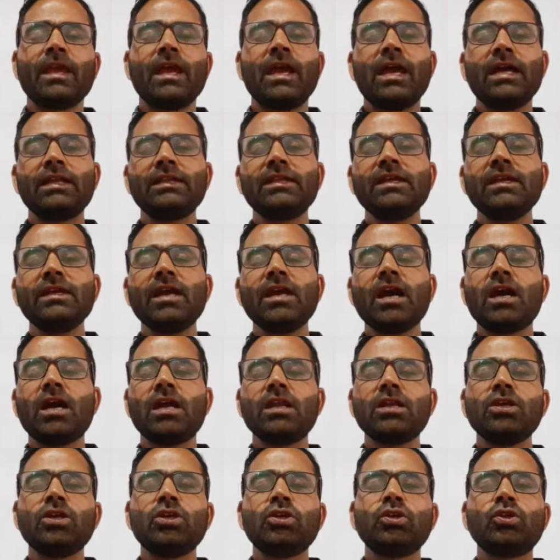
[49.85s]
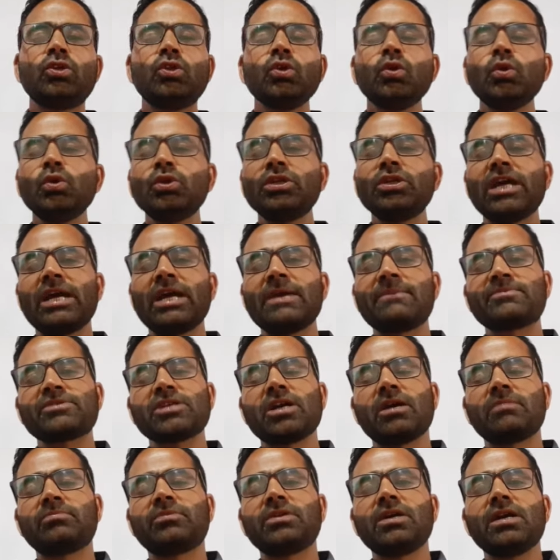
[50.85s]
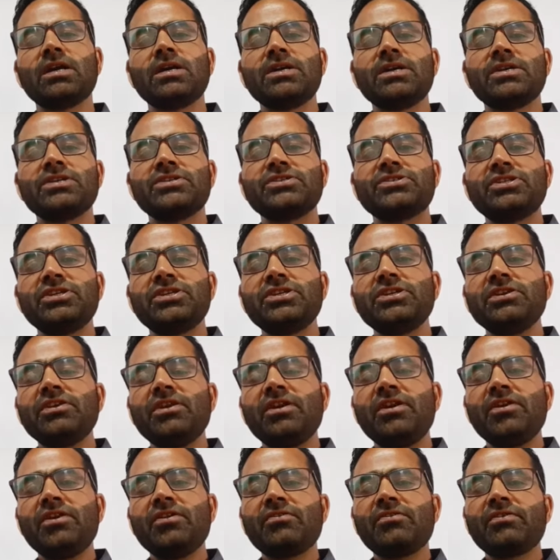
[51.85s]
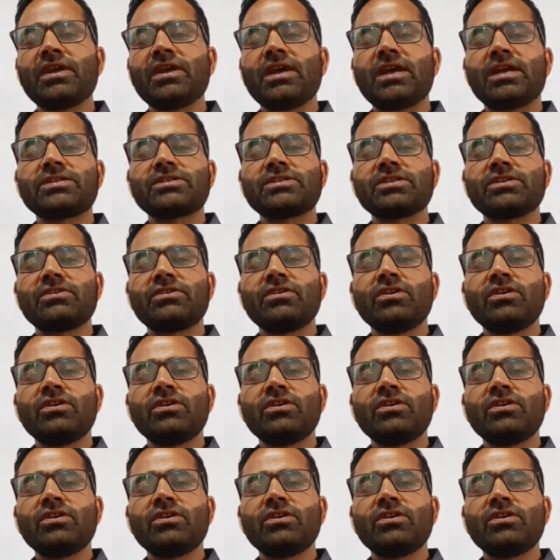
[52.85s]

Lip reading: And there are two types of the gene interaction.